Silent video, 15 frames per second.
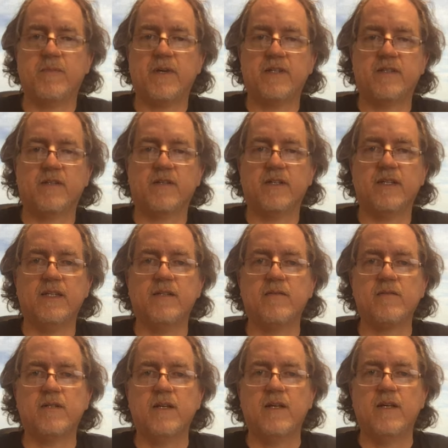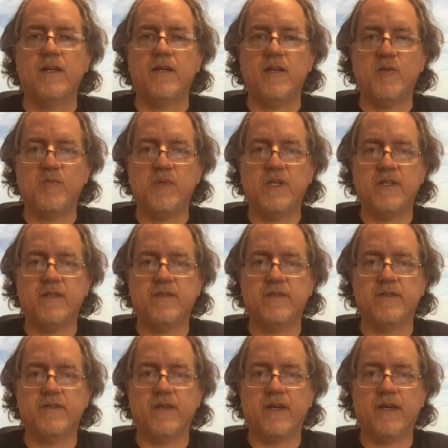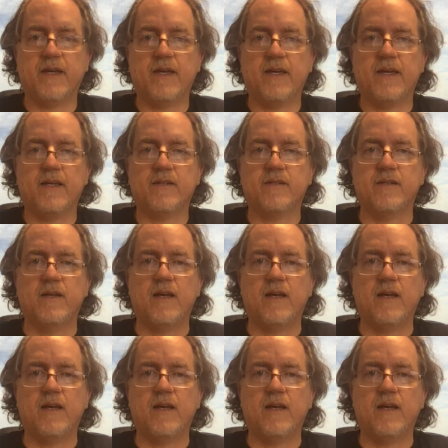Basically, it means that